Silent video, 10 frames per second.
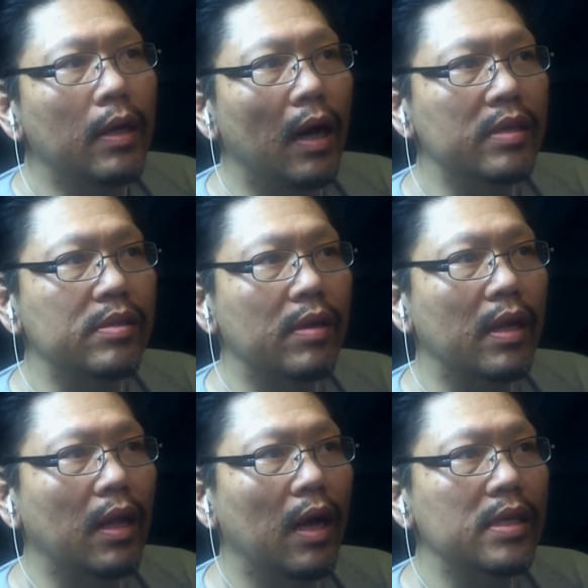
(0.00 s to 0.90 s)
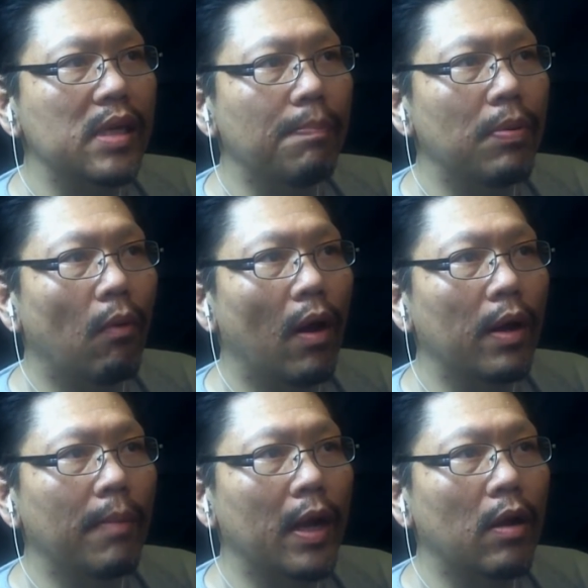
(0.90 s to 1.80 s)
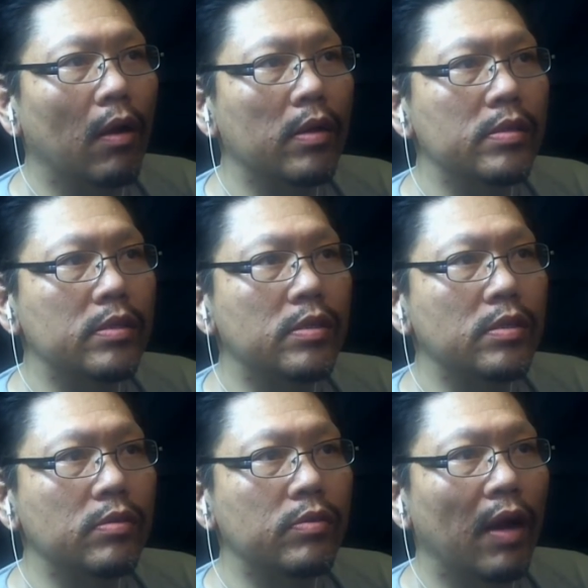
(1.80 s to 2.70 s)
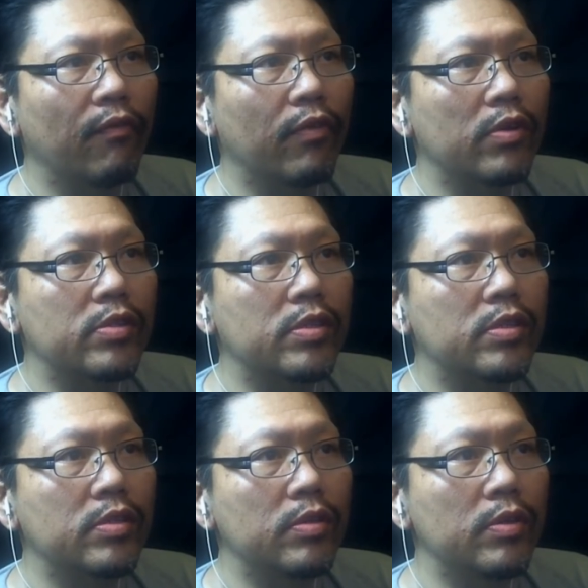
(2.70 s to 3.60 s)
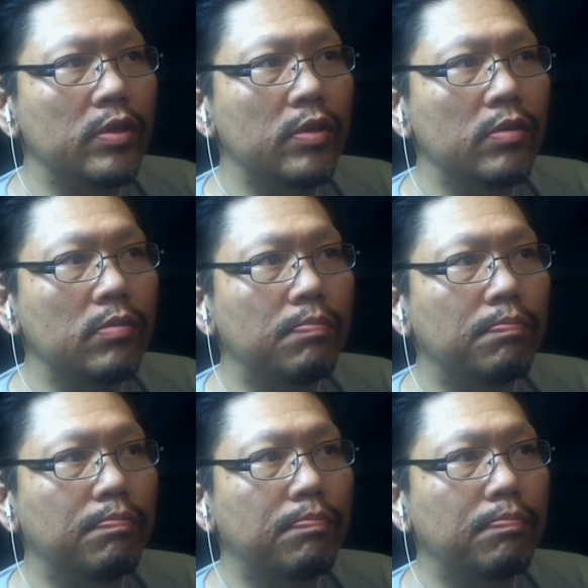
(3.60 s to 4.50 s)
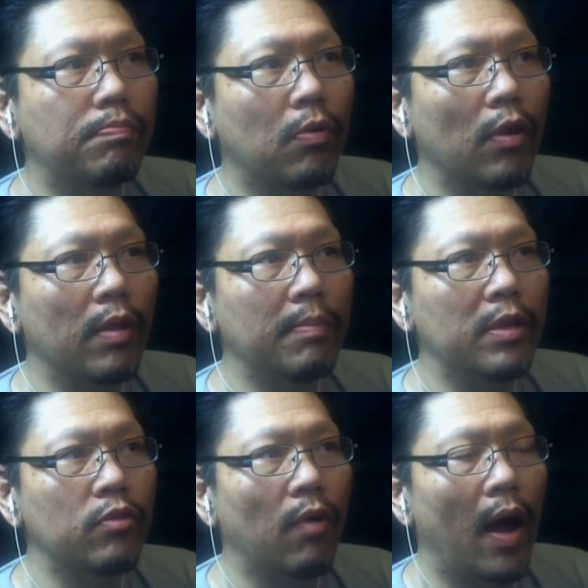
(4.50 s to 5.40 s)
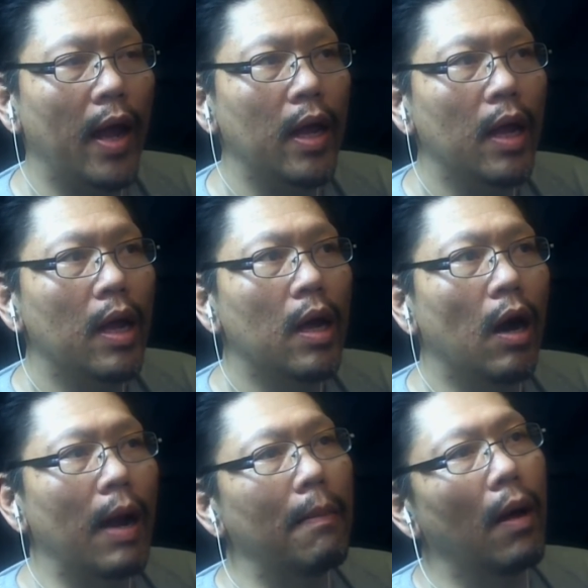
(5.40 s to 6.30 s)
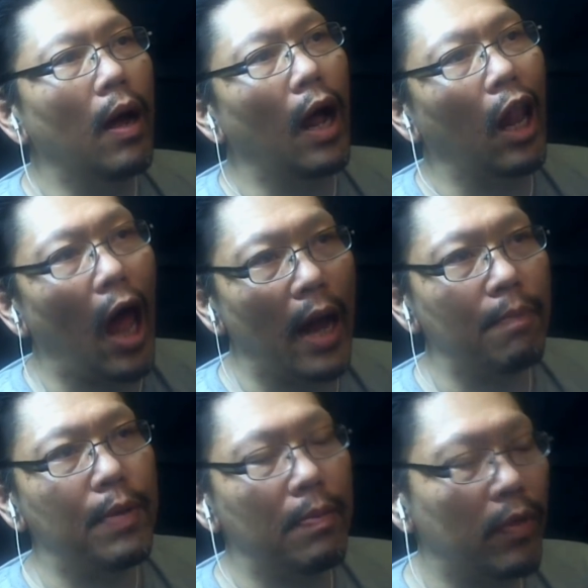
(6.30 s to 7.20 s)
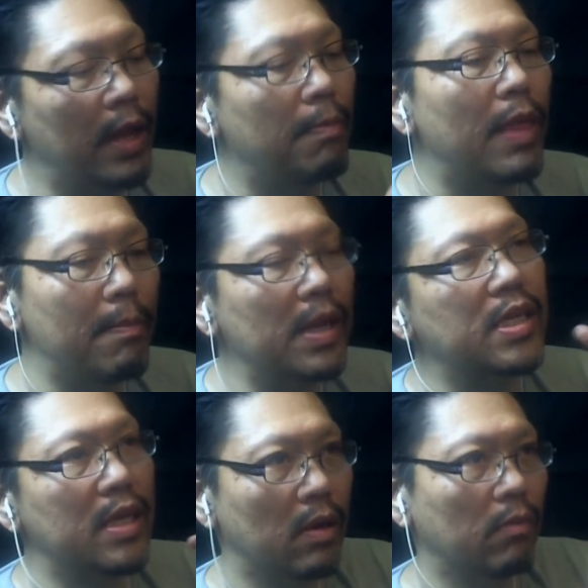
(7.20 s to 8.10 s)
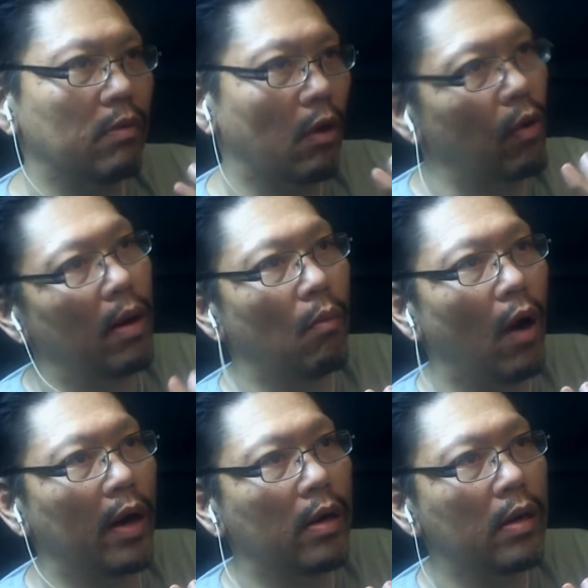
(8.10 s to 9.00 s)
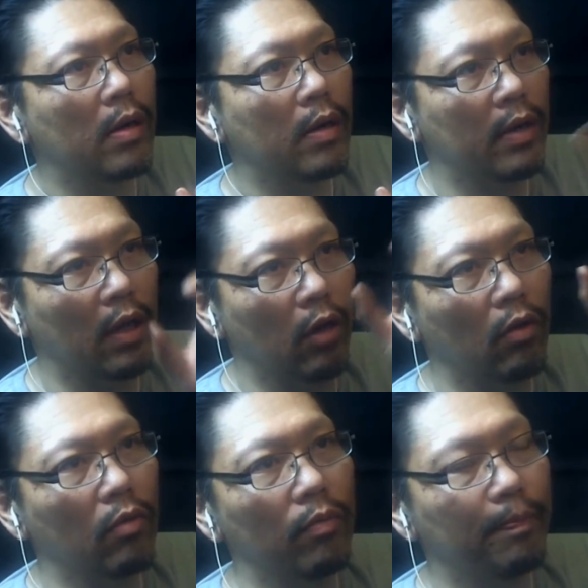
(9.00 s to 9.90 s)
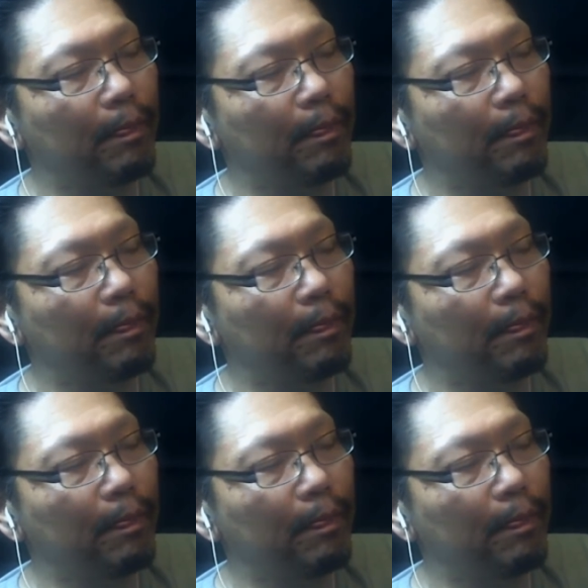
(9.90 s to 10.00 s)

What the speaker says: Austerity clause, I put water in my garden so dry fruits. Do you pour them in dry? All right, a lot of people, they mix it in aquarium water in a little